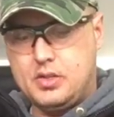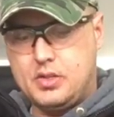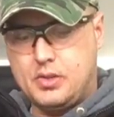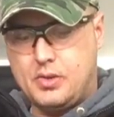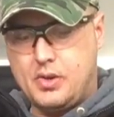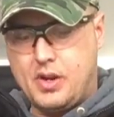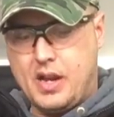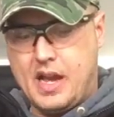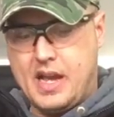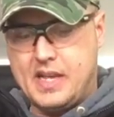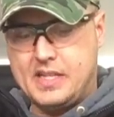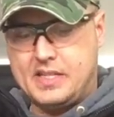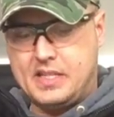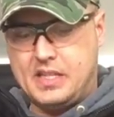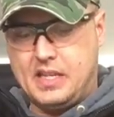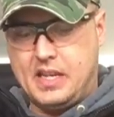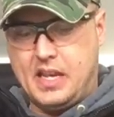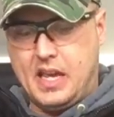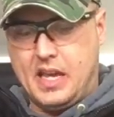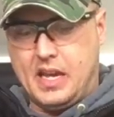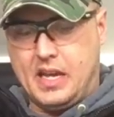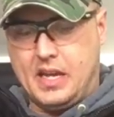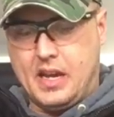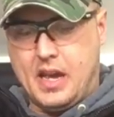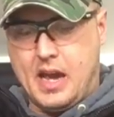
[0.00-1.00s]
So nice
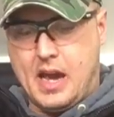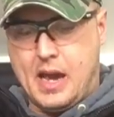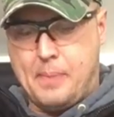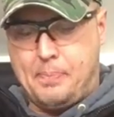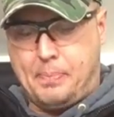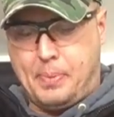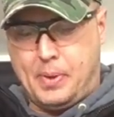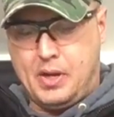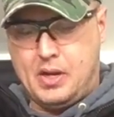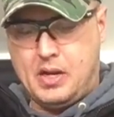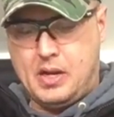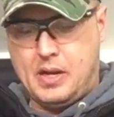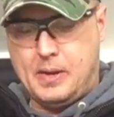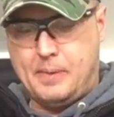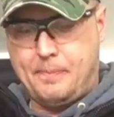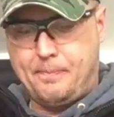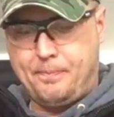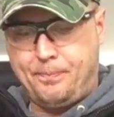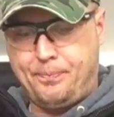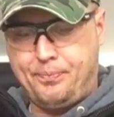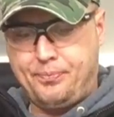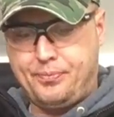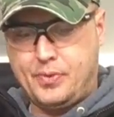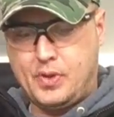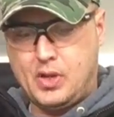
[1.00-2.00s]
and heated up.
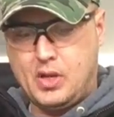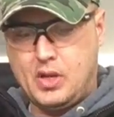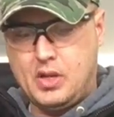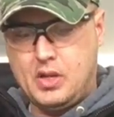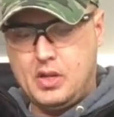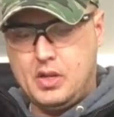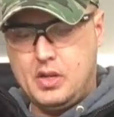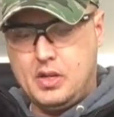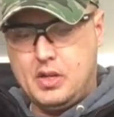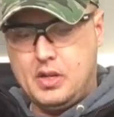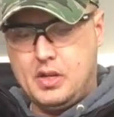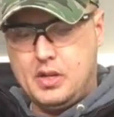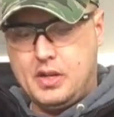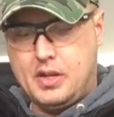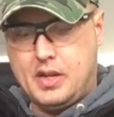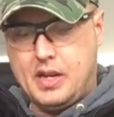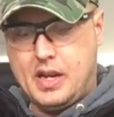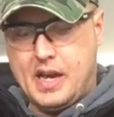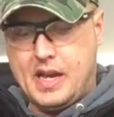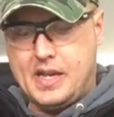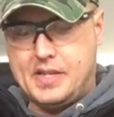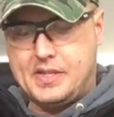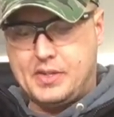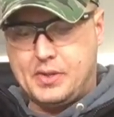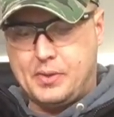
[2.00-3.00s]

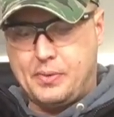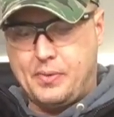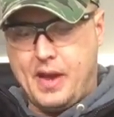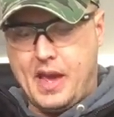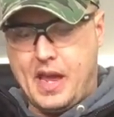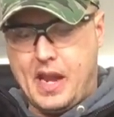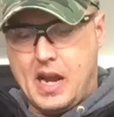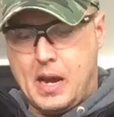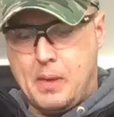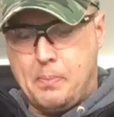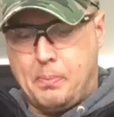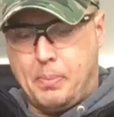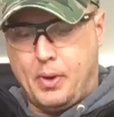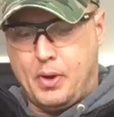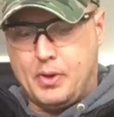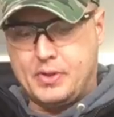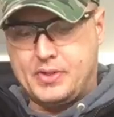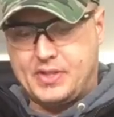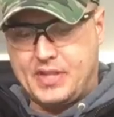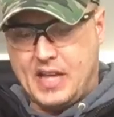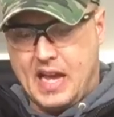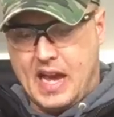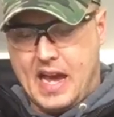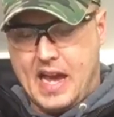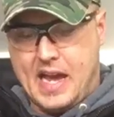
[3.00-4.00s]
Nice and red on
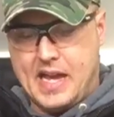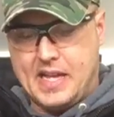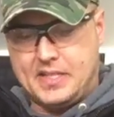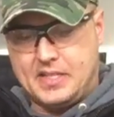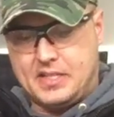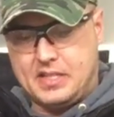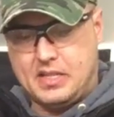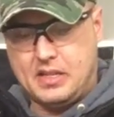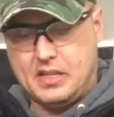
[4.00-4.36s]
both sides.